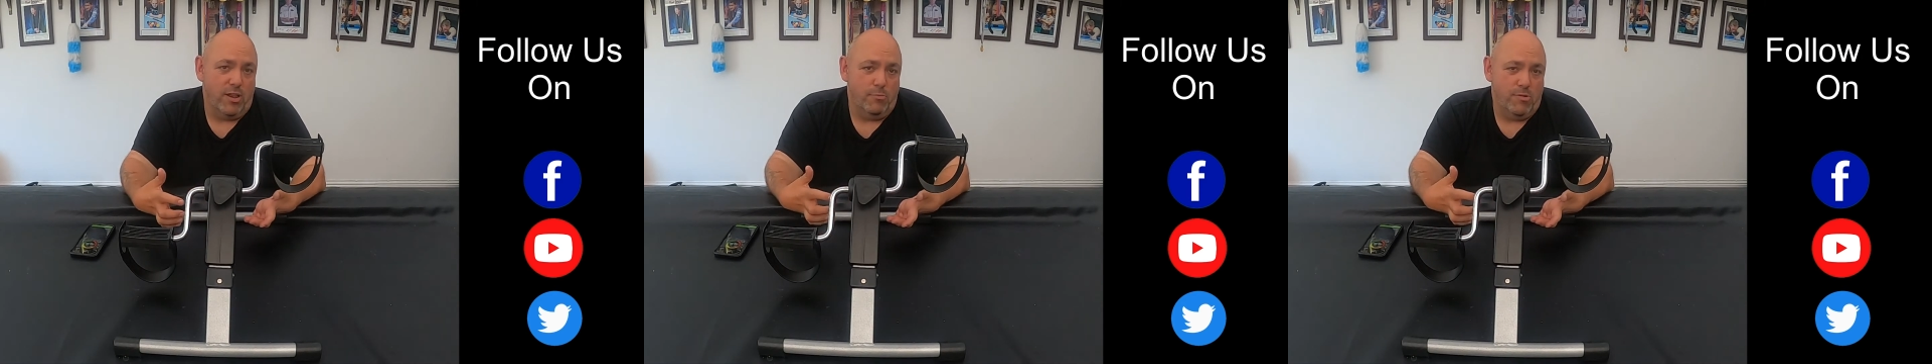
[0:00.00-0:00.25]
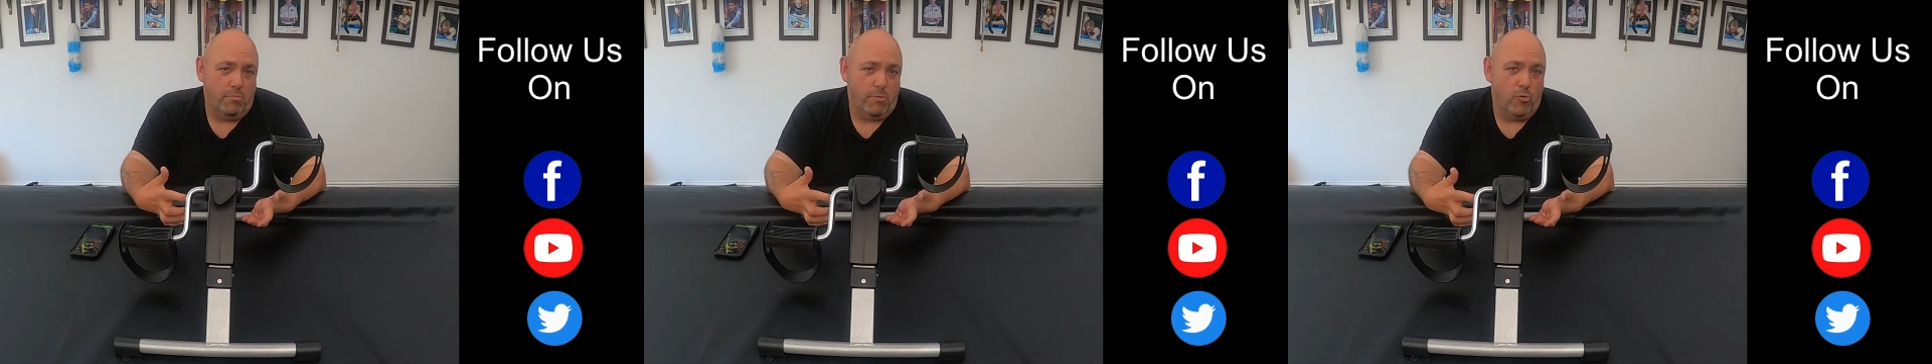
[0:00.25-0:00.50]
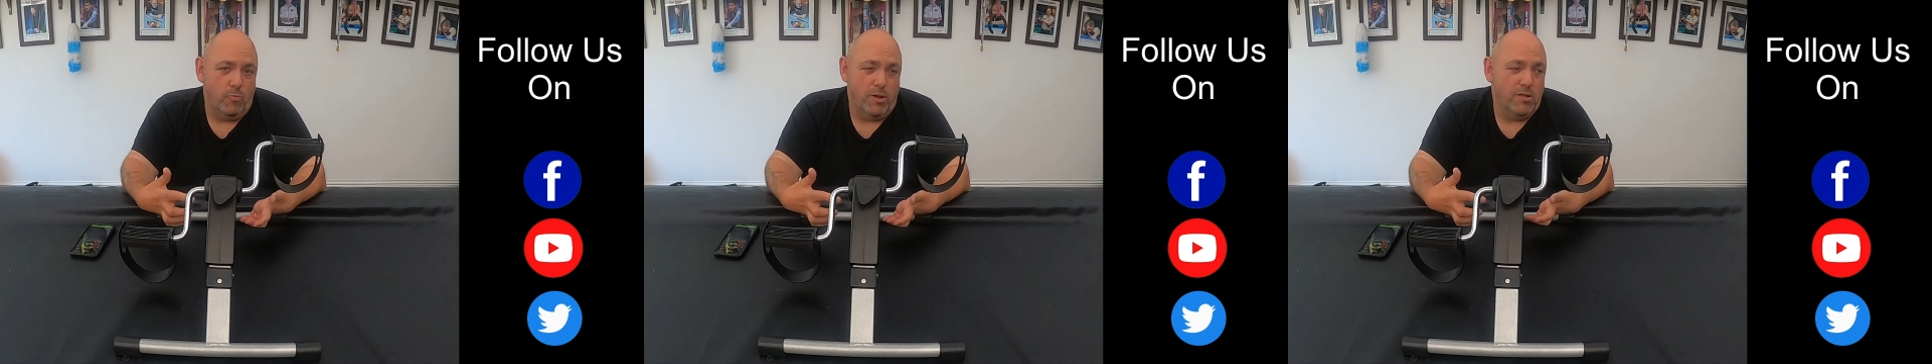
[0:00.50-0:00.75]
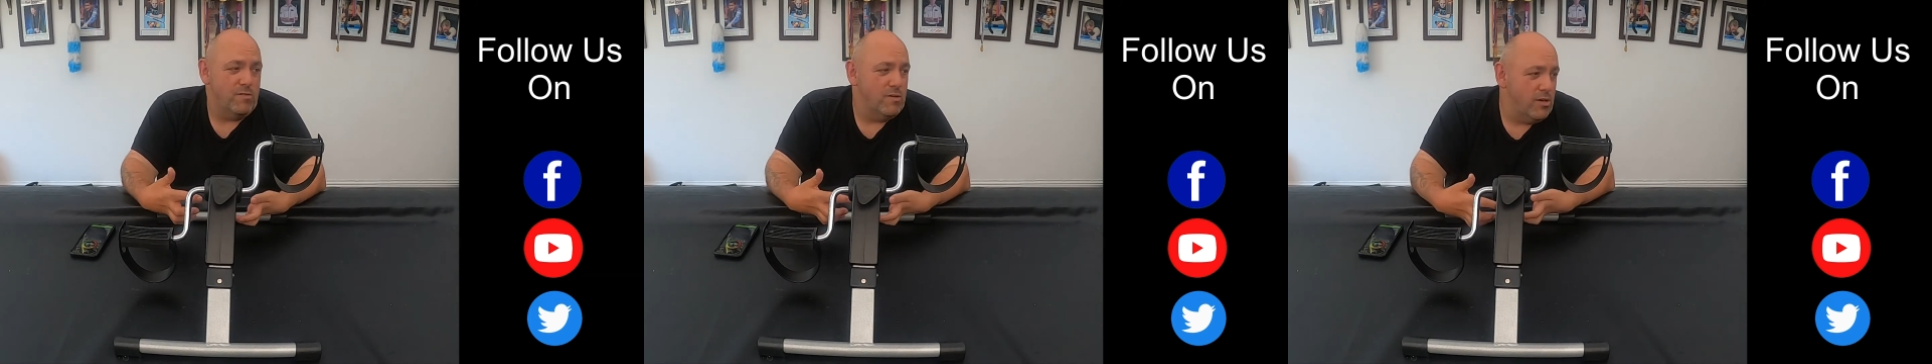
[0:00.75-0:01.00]
limited
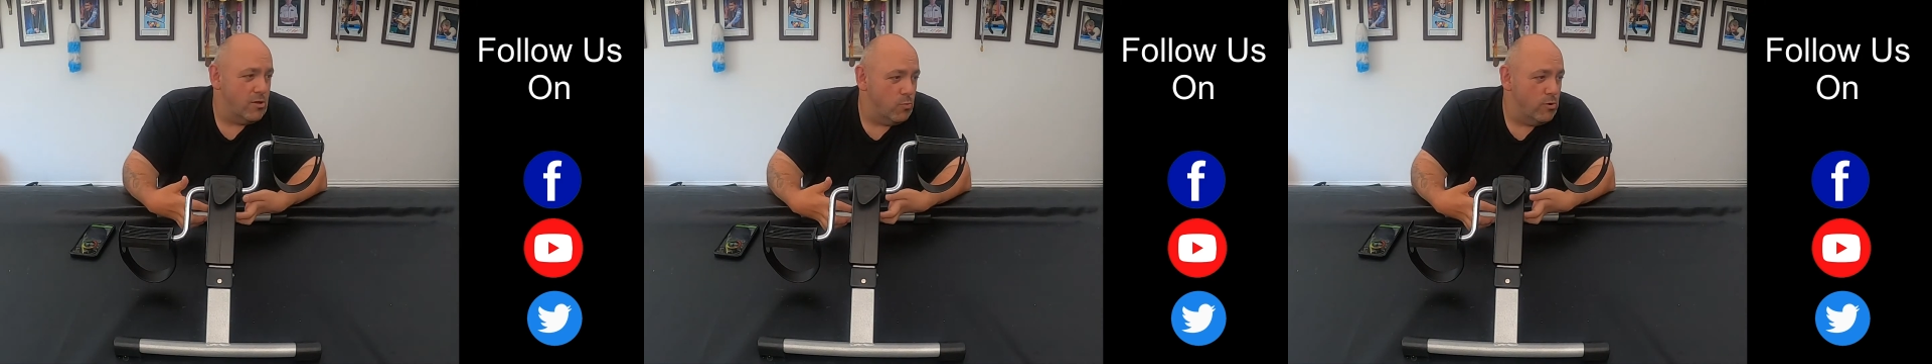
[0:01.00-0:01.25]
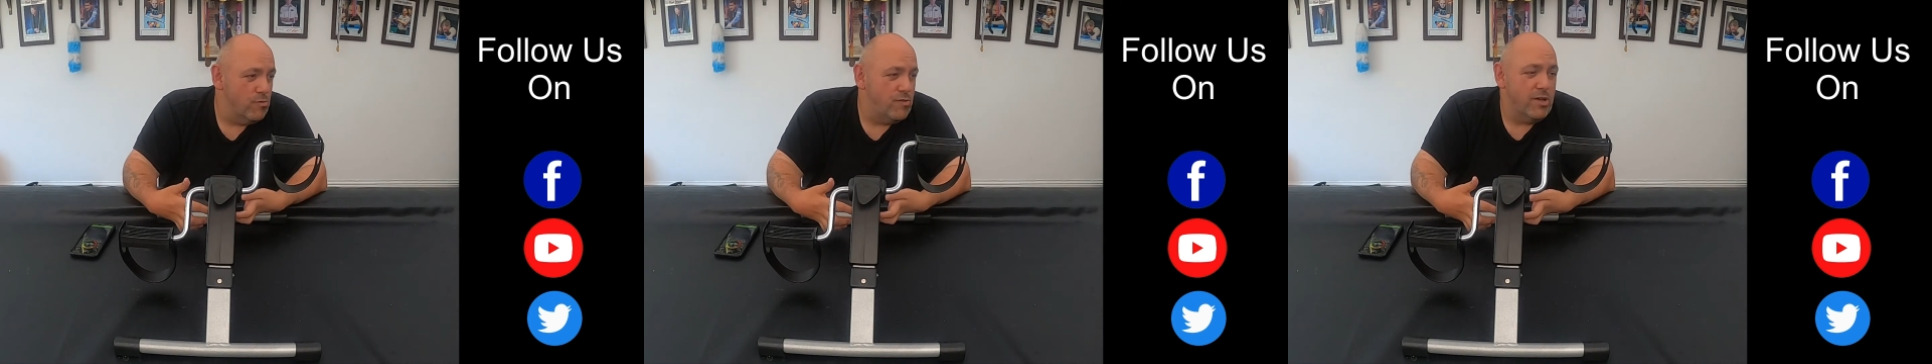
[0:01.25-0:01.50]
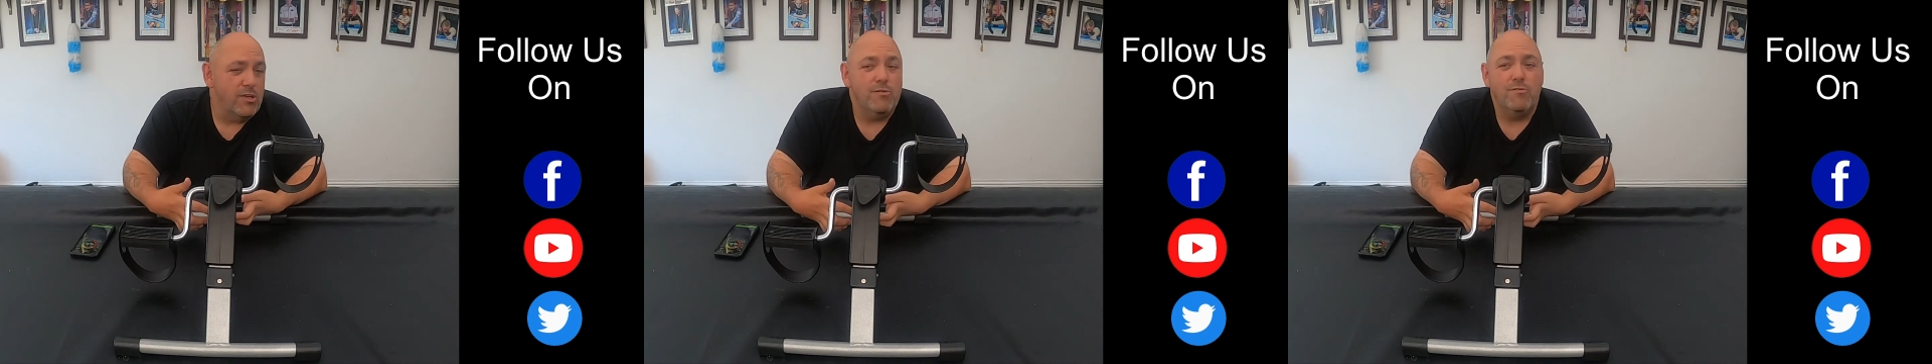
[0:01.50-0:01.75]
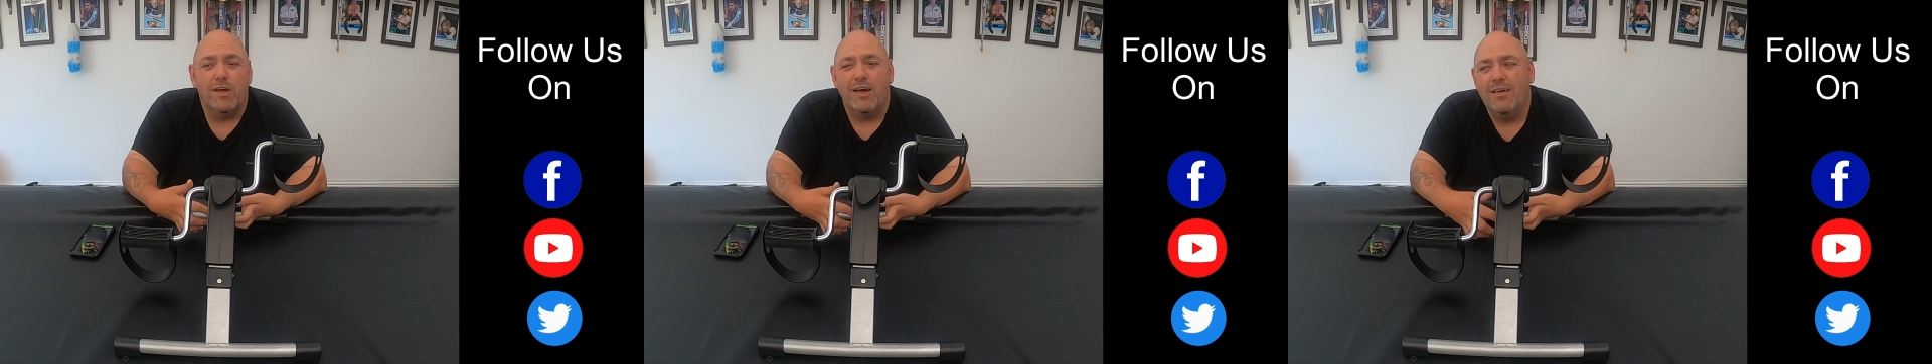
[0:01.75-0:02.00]
mobility, you're a wheelchair
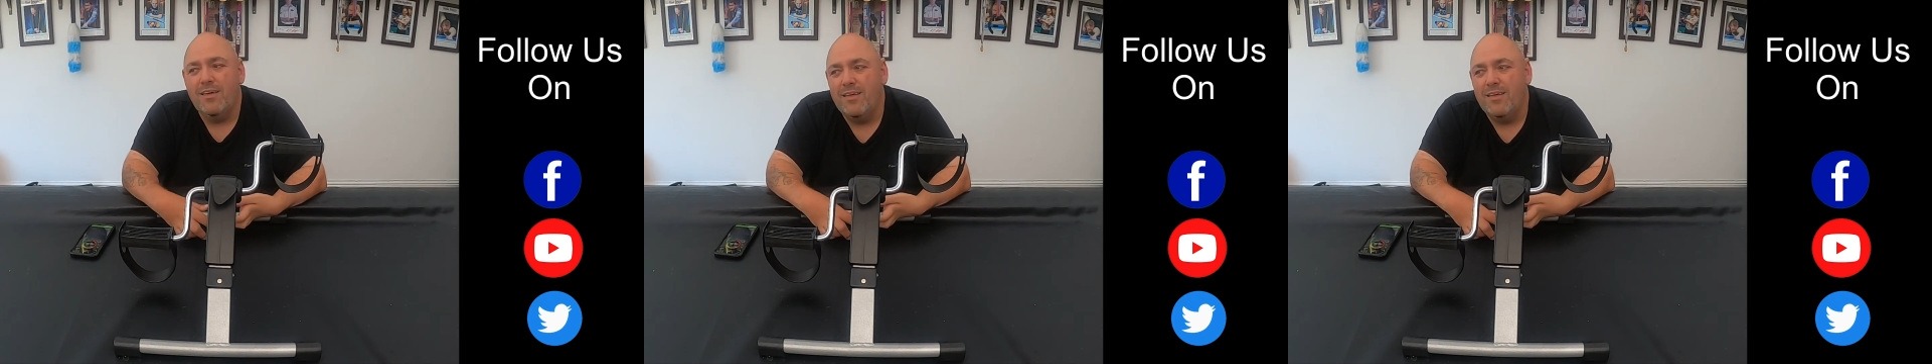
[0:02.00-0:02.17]
user,